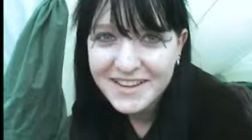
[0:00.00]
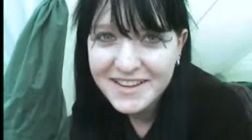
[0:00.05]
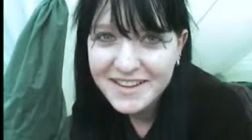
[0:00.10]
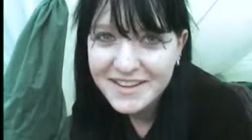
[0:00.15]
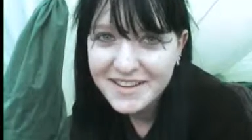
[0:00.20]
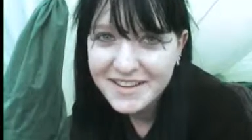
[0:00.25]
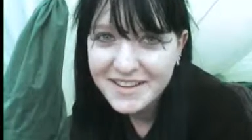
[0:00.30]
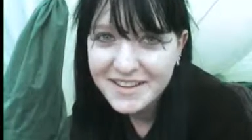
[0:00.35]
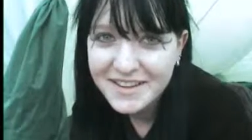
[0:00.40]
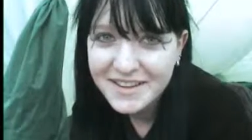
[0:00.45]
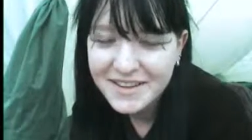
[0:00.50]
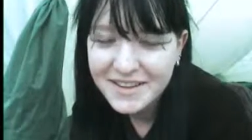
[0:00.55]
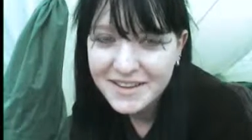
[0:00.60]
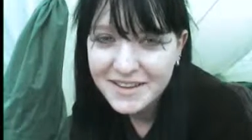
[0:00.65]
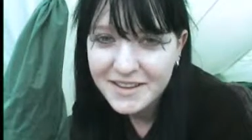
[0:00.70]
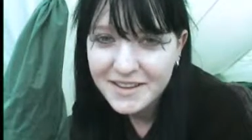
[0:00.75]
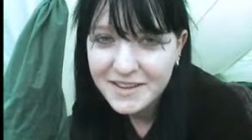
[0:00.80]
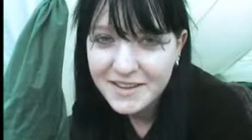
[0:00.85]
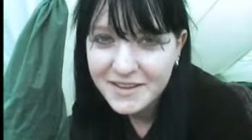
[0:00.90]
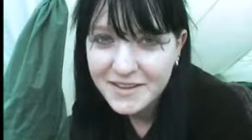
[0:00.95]
Los
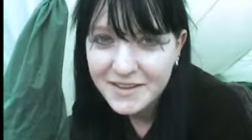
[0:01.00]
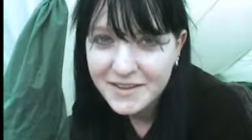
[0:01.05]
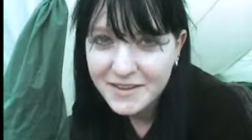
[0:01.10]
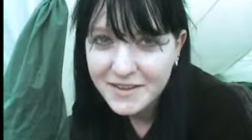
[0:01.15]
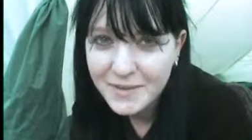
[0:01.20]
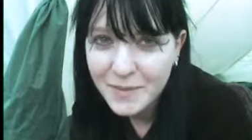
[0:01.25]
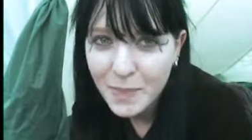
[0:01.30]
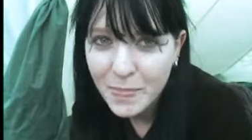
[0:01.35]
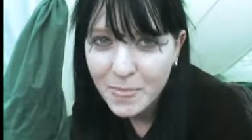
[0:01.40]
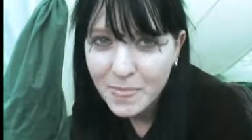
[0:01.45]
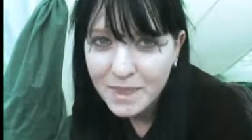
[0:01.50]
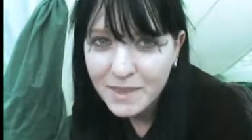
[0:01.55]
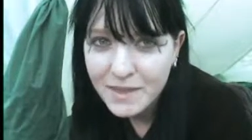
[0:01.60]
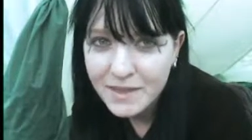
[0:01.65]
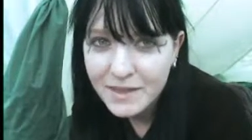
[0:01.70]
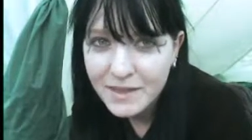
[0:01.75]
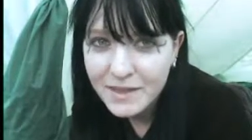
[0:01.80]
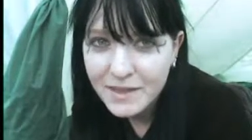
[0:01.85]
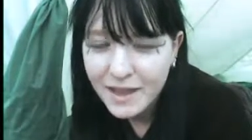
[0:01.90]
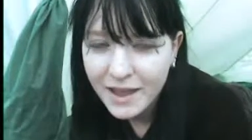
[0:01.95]
Angeles or Hollywood.
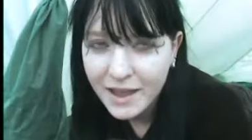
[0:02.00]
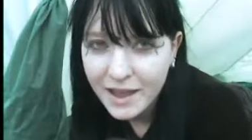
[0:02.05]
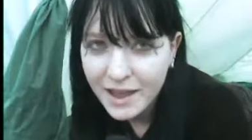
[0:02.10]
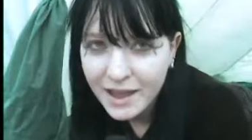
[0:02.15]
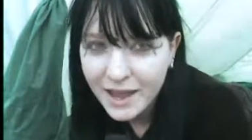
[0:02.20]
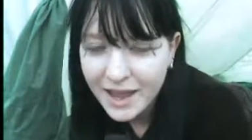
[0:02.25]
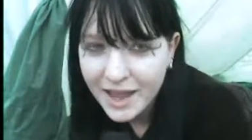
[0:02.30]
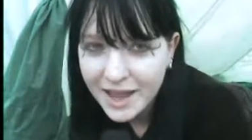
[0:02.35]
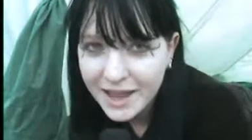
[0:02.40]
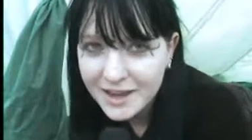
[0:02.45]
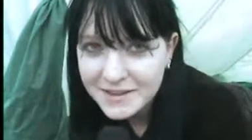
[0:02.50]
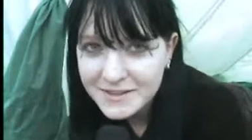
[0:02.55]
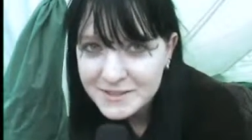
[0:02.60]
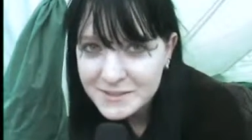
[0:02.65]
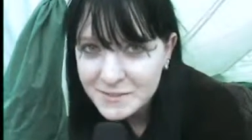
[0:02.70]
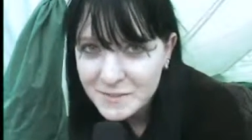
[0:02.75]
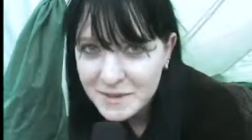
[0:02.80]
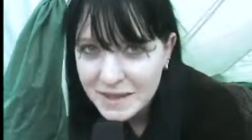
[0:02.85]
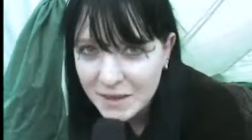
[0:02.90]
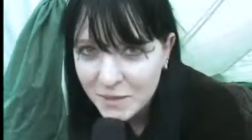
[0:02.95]
Yay.
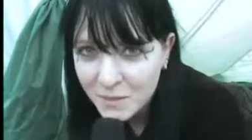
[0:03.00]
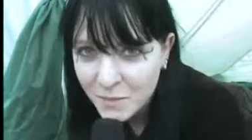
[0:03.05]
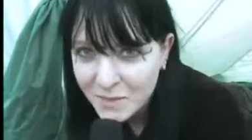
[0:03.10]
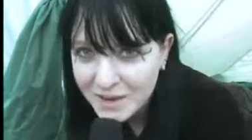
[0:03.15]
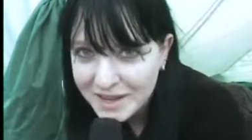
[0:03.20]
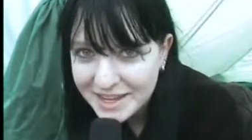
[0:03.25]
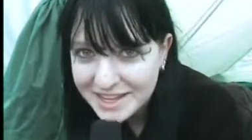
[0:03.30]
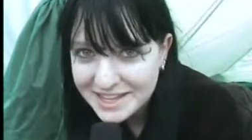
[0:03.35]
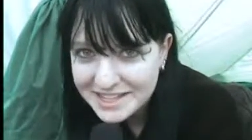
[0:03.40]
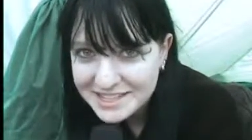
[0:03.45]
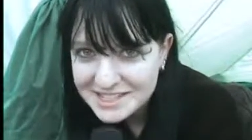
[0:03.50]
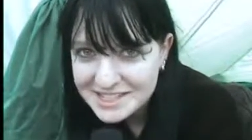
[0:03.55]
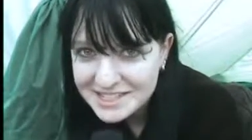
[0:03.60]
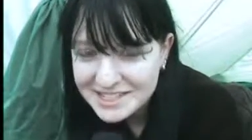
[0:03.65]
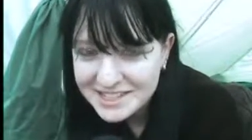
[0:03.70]
Hannah's being weird.